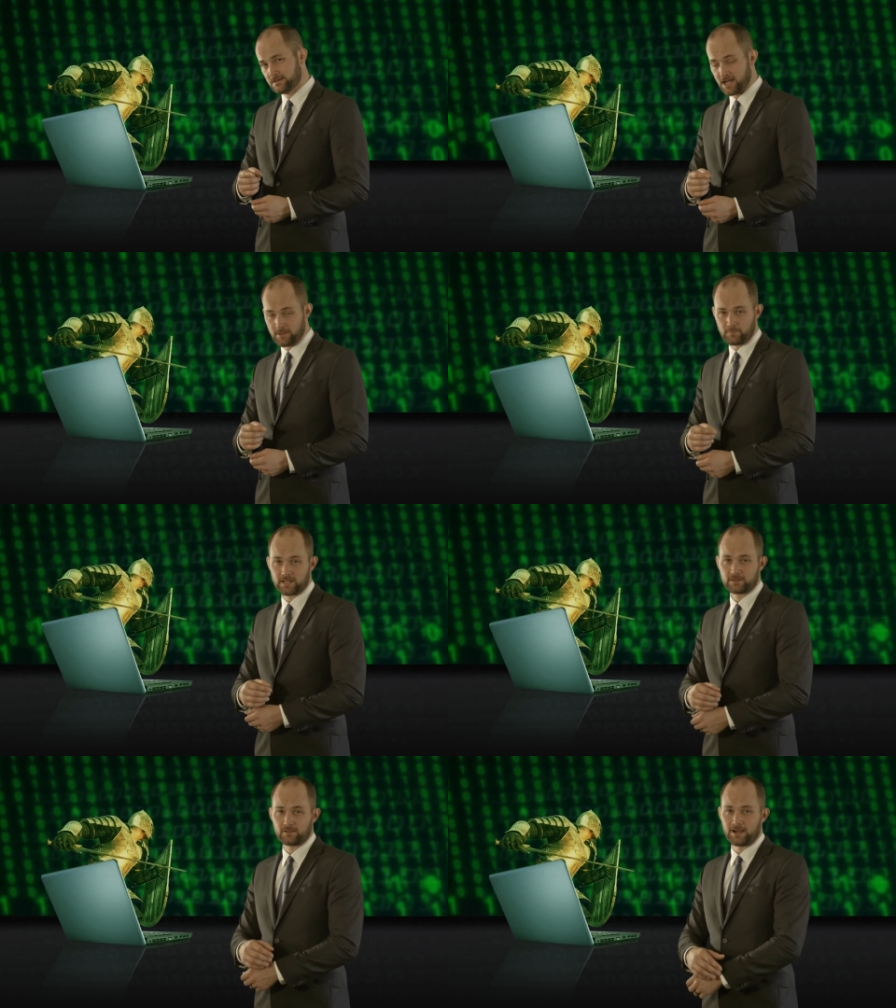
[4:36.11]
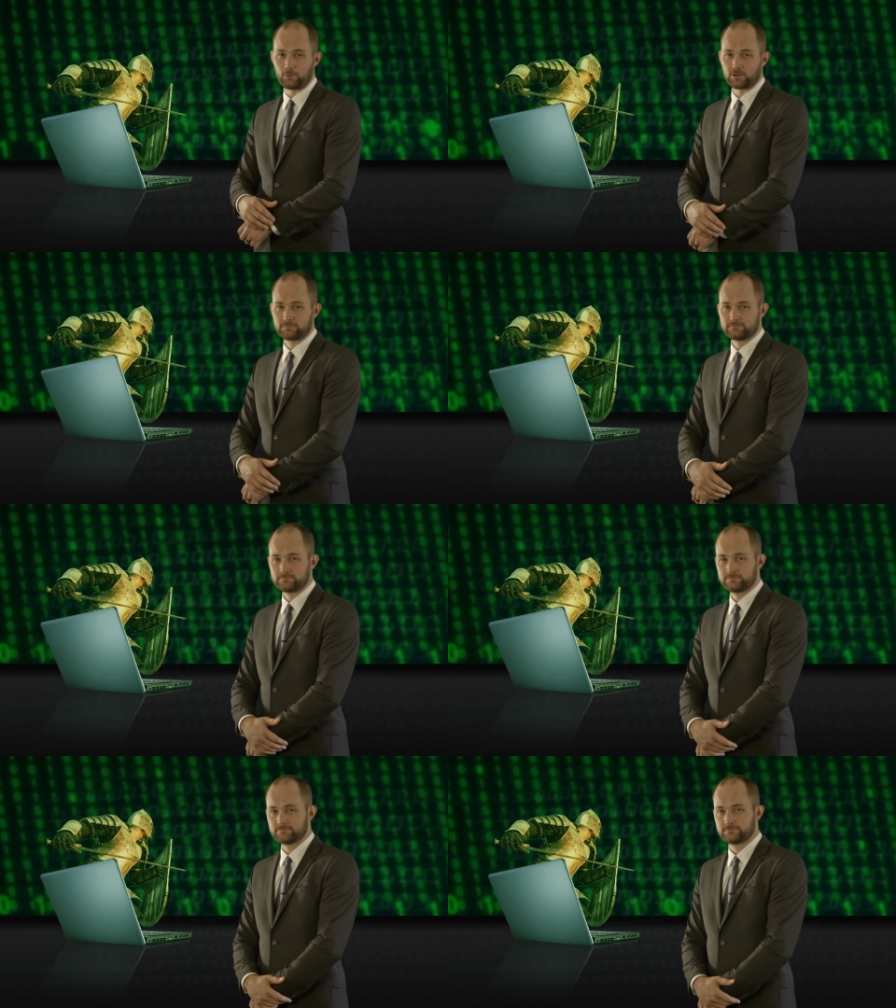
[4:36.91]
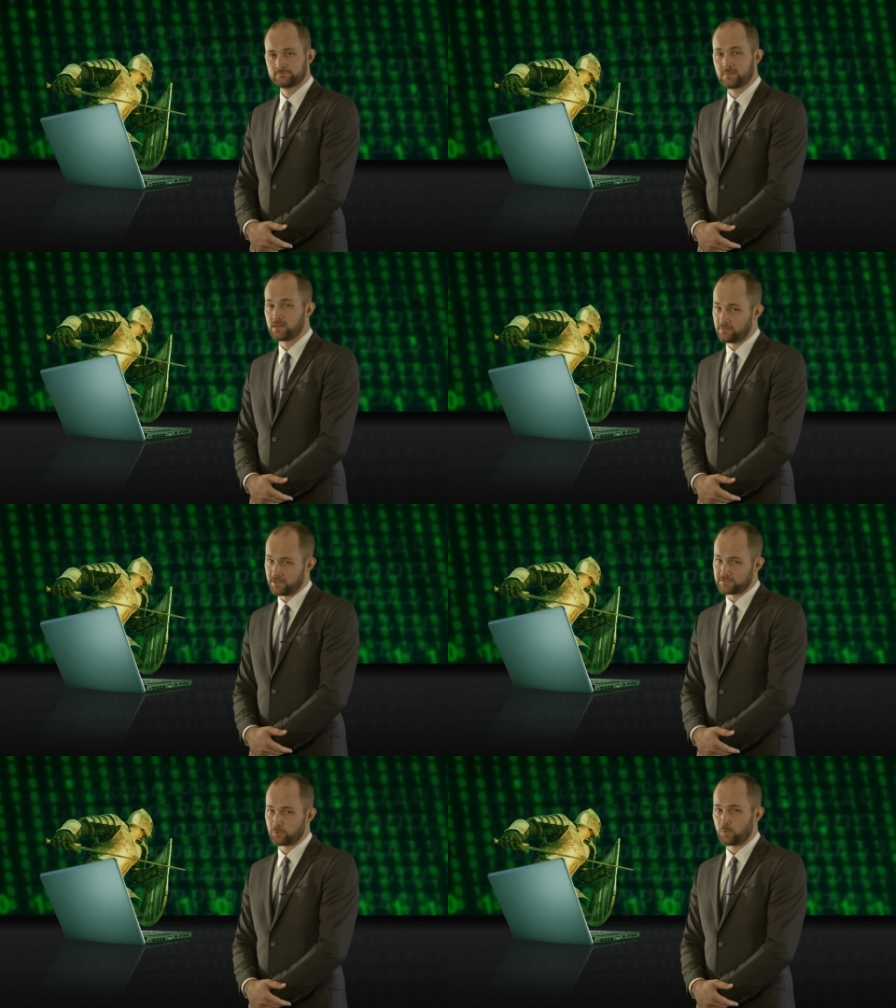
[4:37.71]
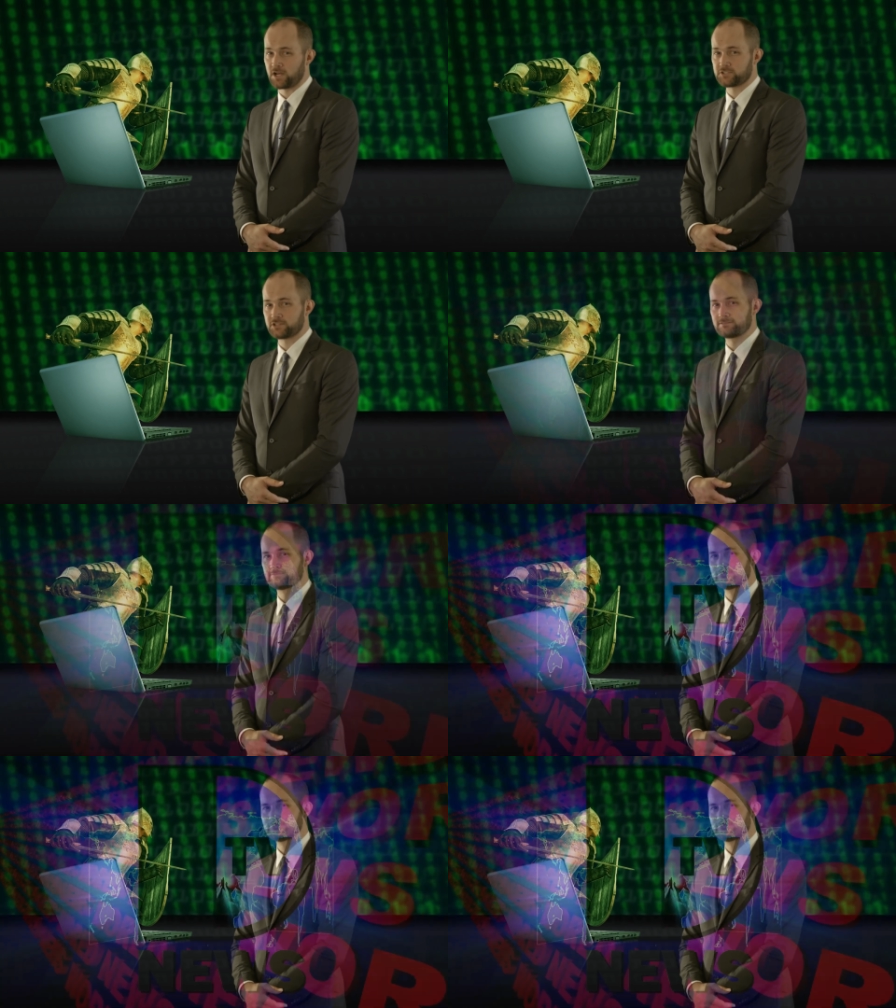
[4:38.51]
I'm Mike Lauer. Thanks for watching.